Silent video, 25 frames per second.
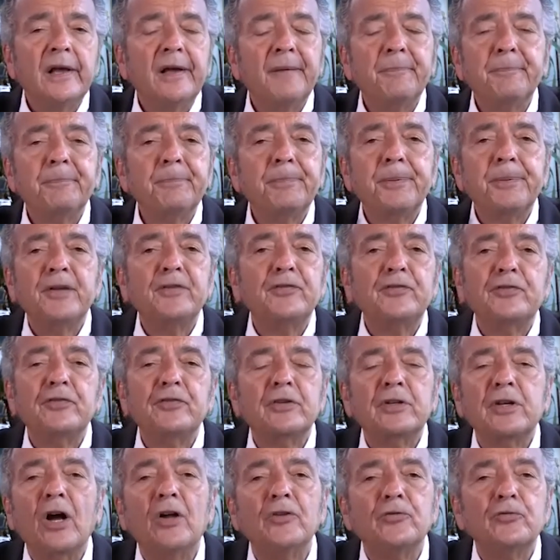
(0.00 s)
places,
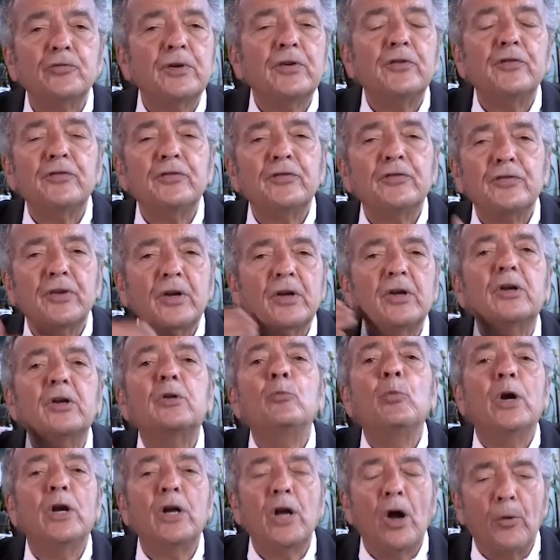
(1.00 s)
countries,
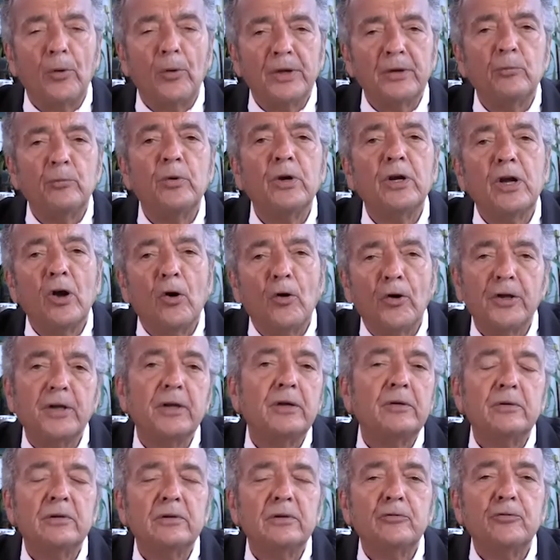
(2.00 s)
we're
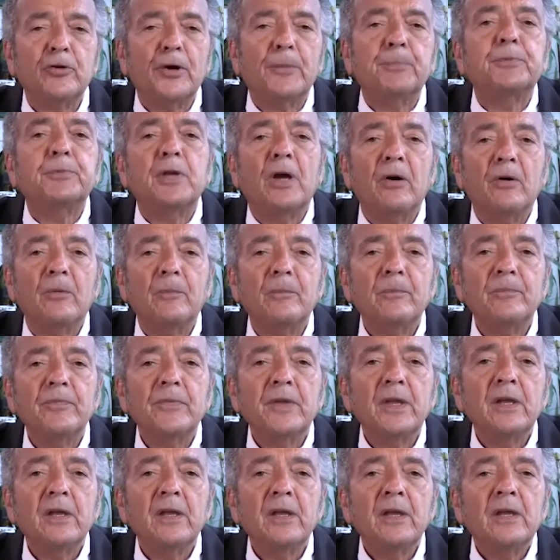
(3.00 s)
going crypto.
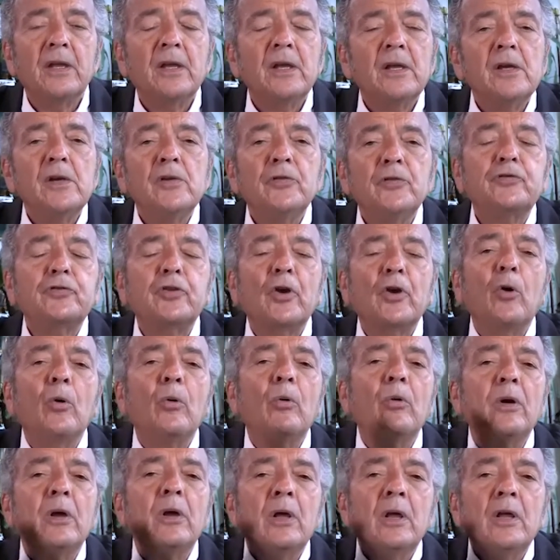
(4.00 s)

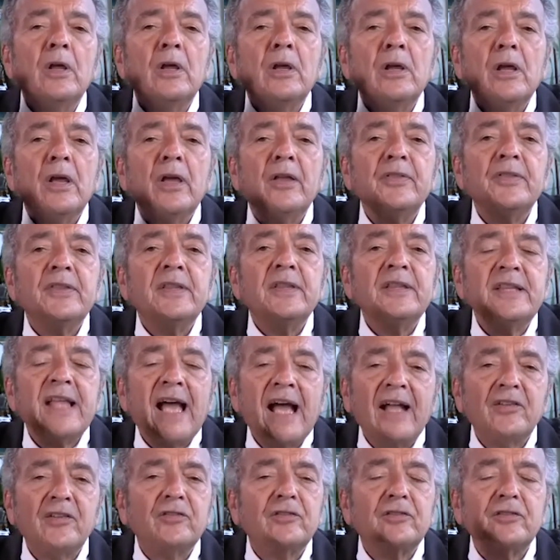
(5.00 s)
So
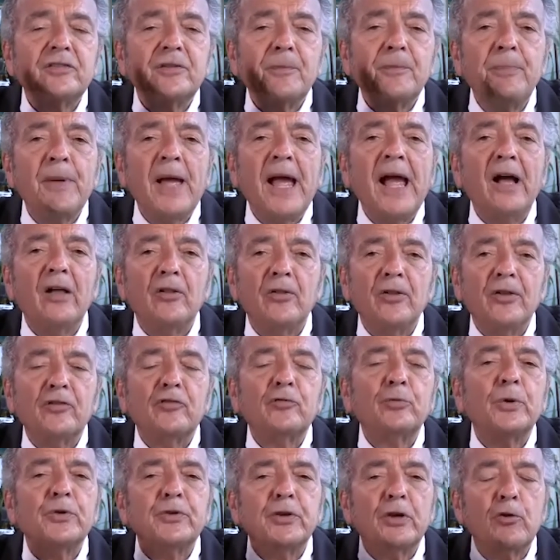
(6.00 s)
that's the
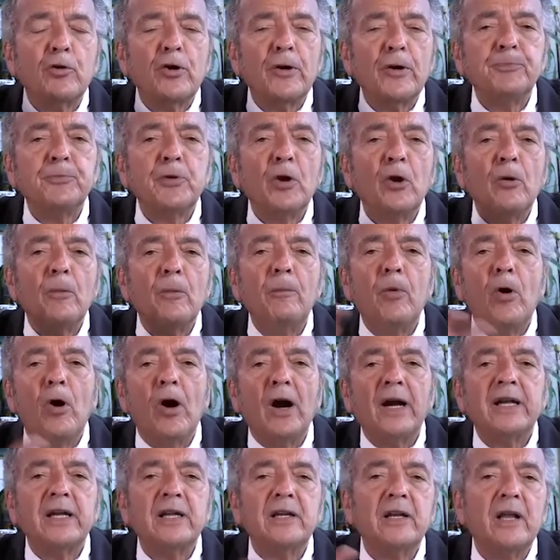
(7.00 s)
balance with the crypto
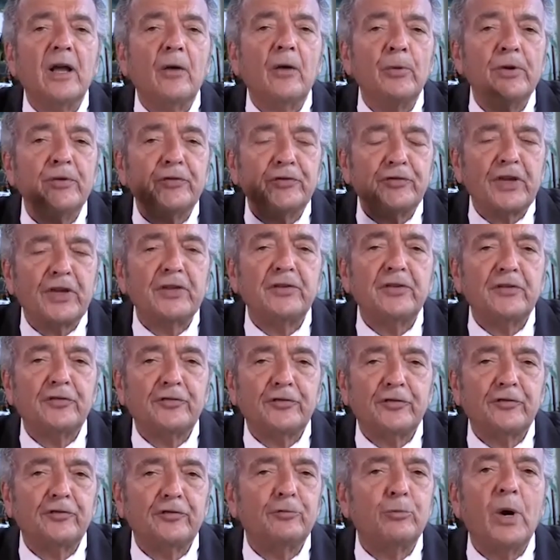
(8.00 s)
market. And we said
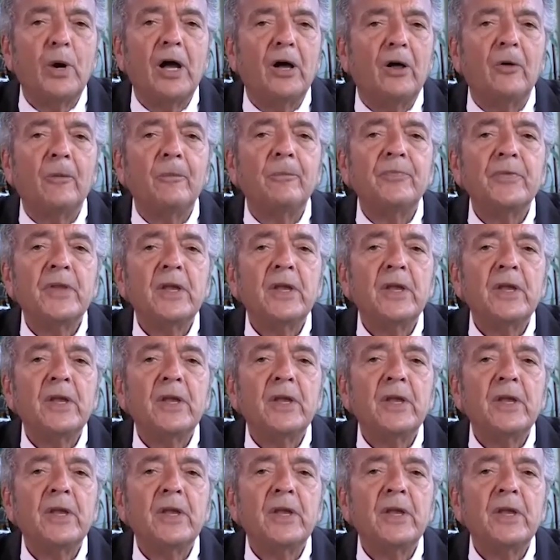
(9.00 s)
this as well.